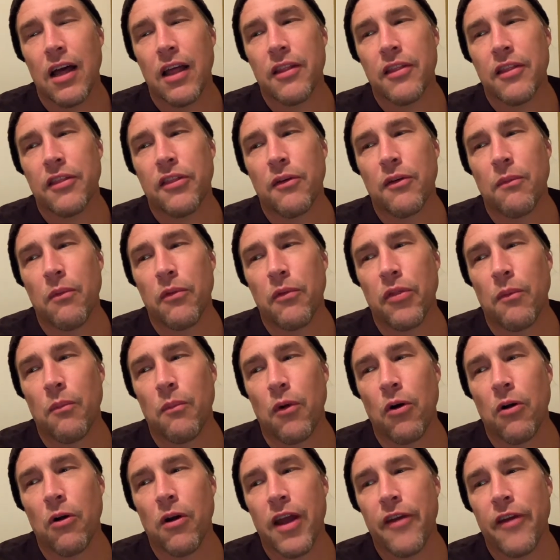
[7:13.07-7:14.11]
the, the
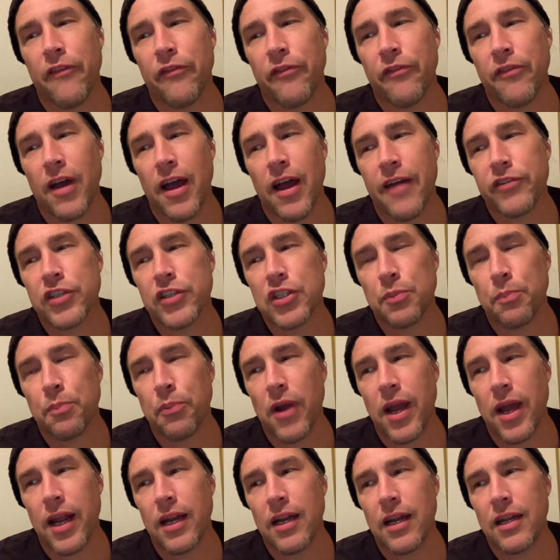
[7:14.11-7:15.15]
more I've, I've
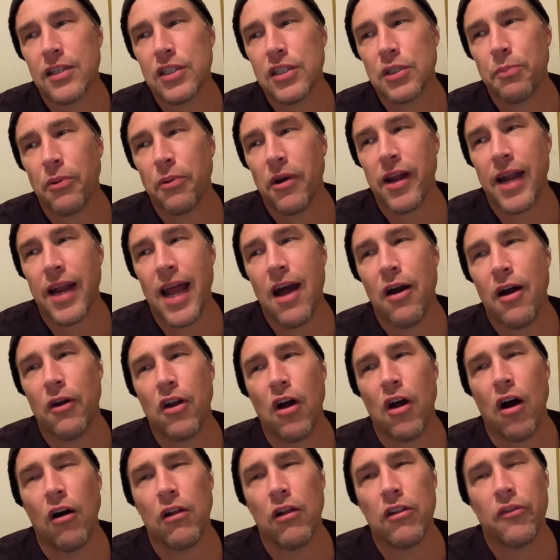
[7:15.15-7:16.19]
spread, spread out,
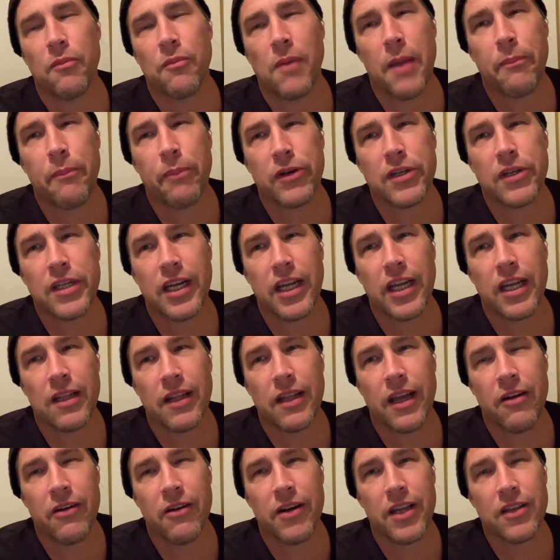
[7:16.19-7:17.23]
all of my
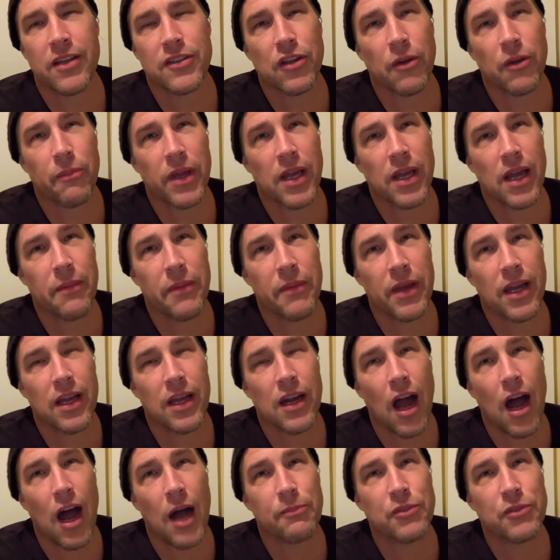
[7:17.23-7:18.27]
particularities are becoming an
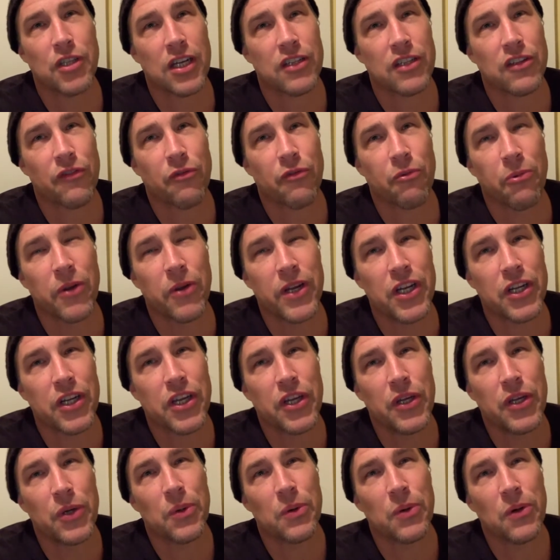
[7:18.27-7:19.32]
object of
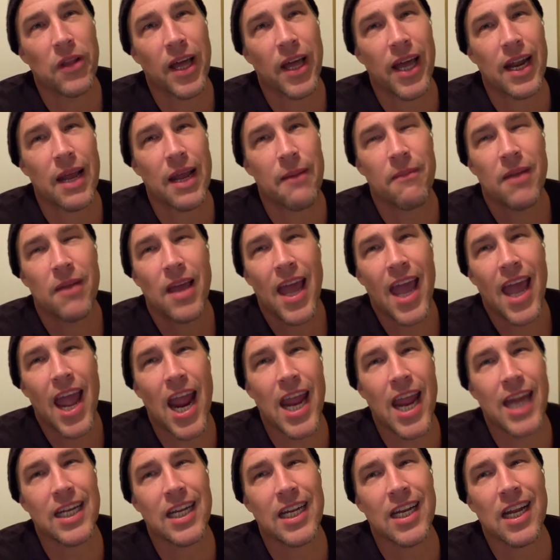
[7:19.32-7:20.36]
ridicule, and I'm
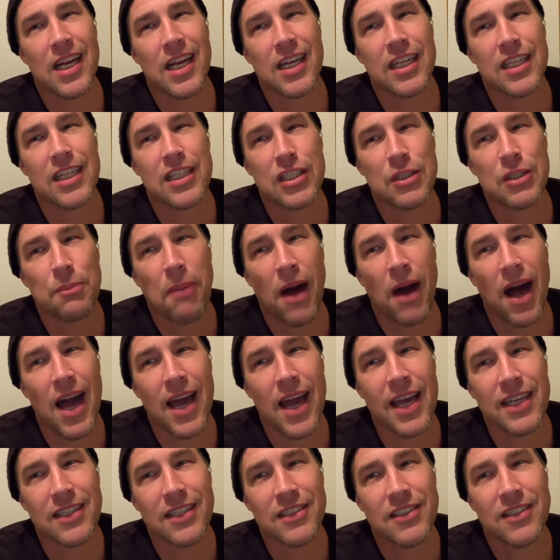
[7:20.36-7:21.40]
hated and
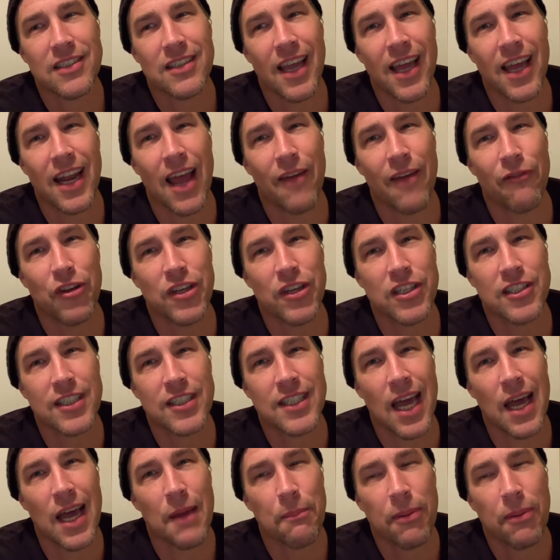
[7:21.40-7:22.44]
despised at every
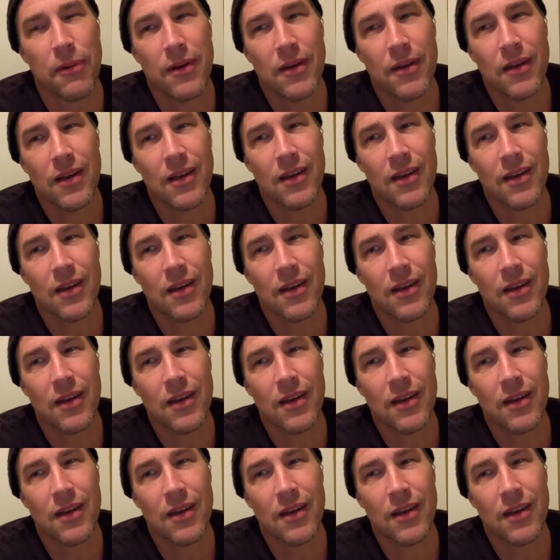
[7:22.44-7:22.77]
step.